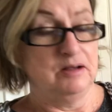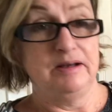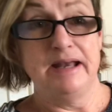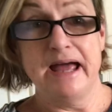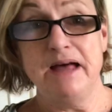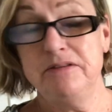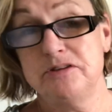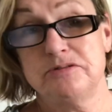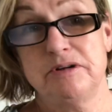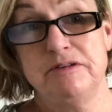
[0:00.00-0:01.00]
Now the
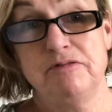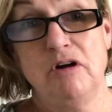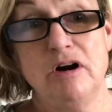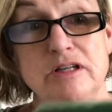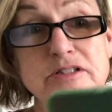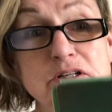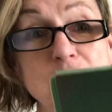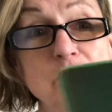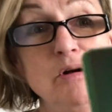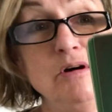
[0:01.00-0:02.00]
tree frog is no
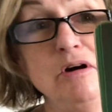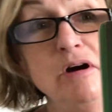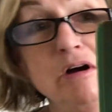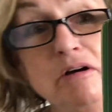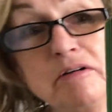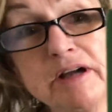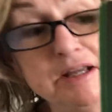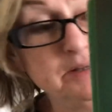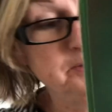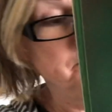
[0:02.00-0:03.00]
longer hungry.
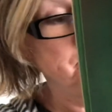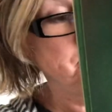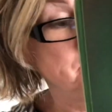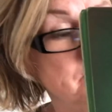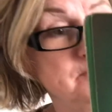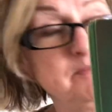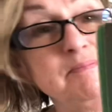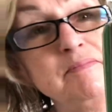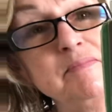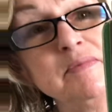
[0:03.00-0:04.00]

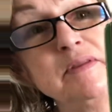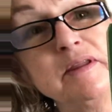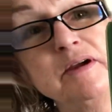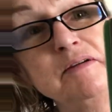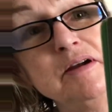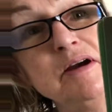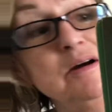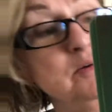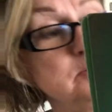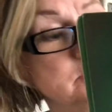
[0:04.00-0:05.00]
There he
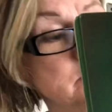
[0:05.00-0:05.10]
goes.